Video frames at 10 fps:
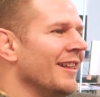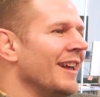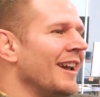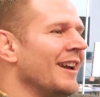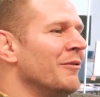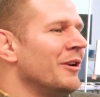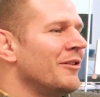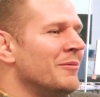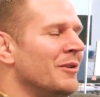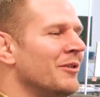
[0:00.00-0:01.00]
Like,
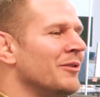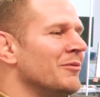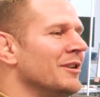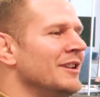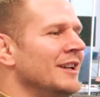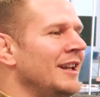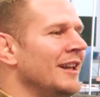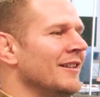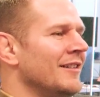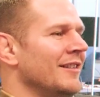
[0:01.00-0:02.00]
what's the most
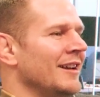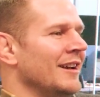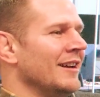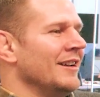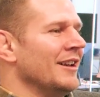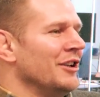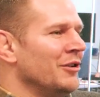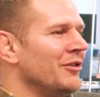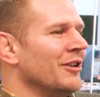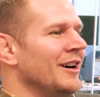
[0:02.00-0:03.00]
ridiculous thing that
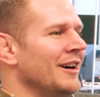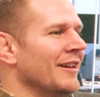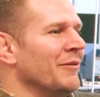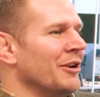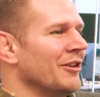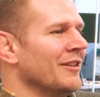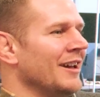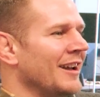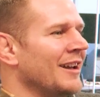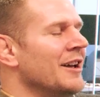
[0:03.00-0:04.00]
you saw that where you're
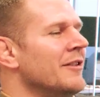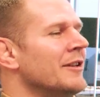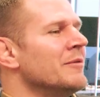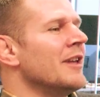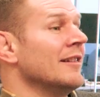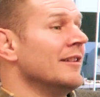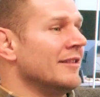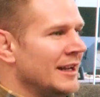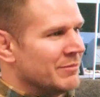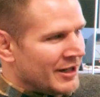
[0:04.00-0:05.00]
like, someone's like,
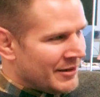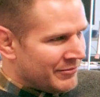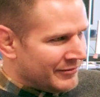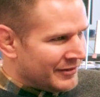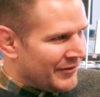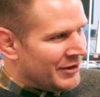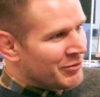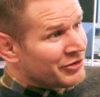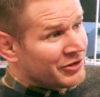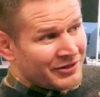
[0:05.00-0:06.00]
listen, Abraham, if
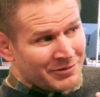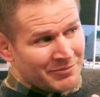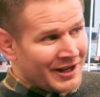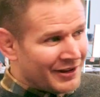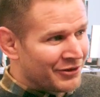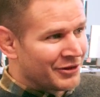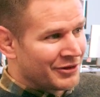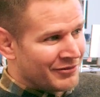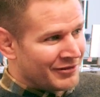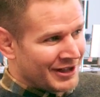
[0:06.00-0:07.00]
you were just to make a
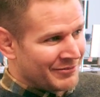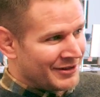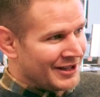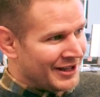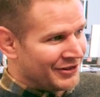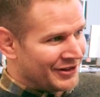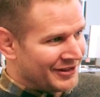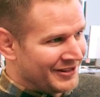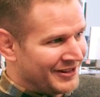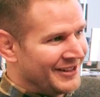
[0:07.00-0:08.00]
certain
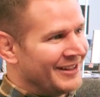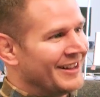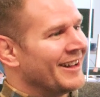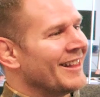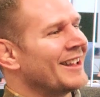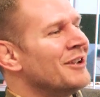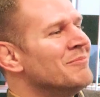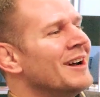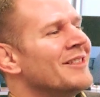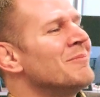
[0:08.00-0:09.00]
recommendation, like
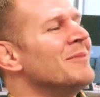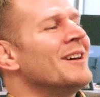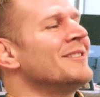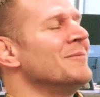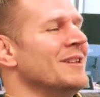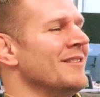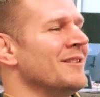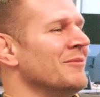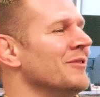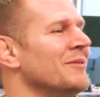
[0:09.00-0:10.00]
there must have been
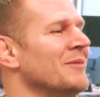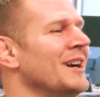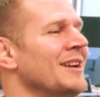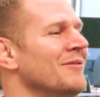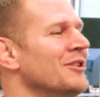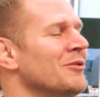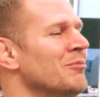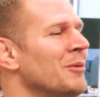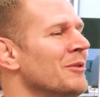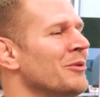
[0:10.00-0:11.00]
some kind of just
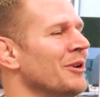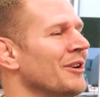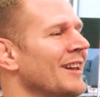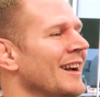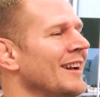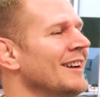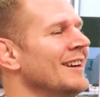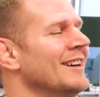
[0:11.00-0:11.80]
moments where you're like,